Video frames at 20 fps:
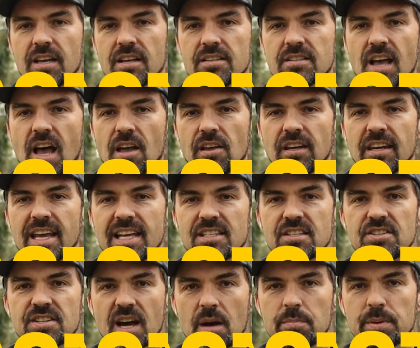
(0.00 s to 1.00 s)
So
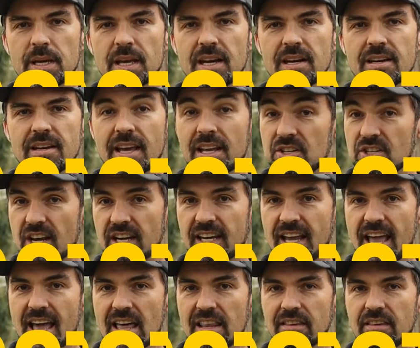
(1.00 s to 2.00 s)
let's jump in and check
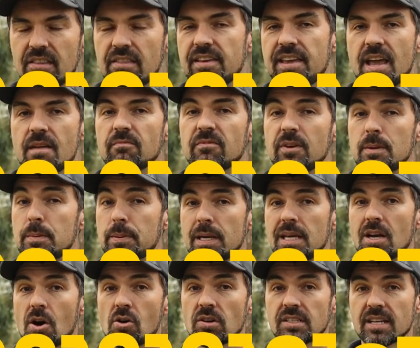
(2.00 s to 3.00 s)
out the
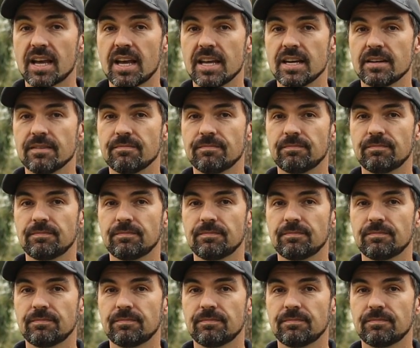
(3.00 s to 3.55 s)
MVP Octane.